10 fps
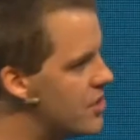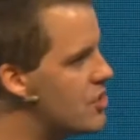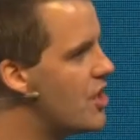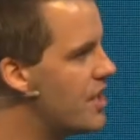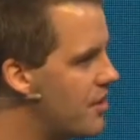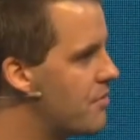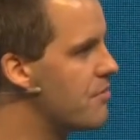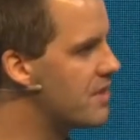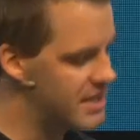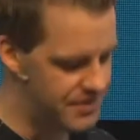of journey
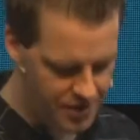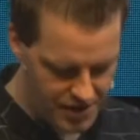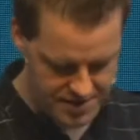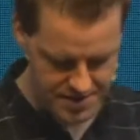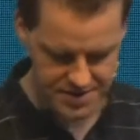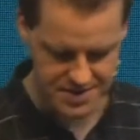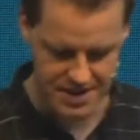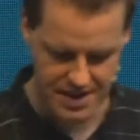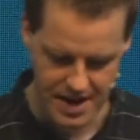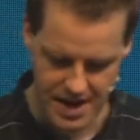through these verses
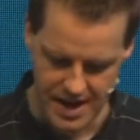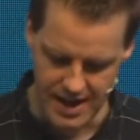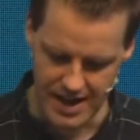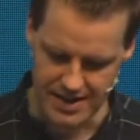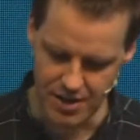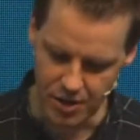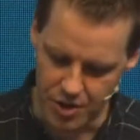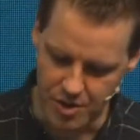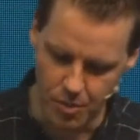to look at